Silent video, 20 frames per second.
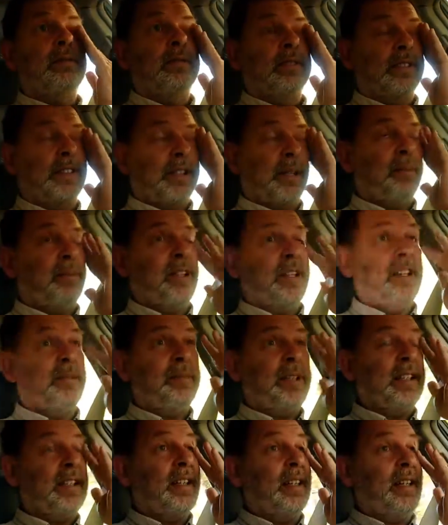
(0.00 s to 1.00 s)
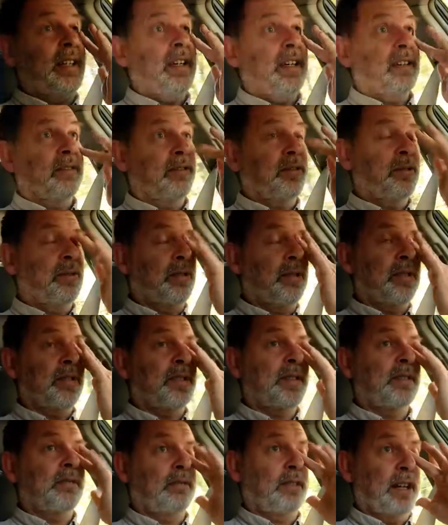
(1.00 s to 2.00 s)
there's something in my eye, of
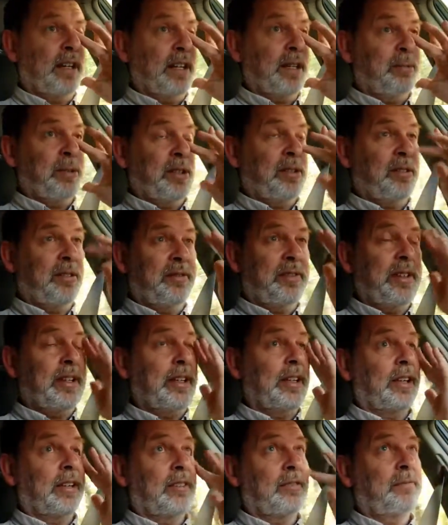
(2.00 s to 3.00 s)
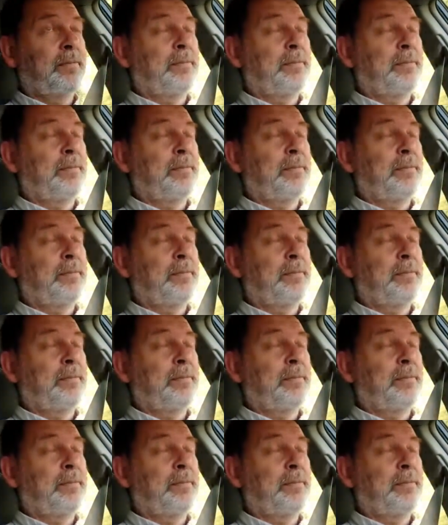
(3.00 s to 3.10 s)
course, right in the middle of the video.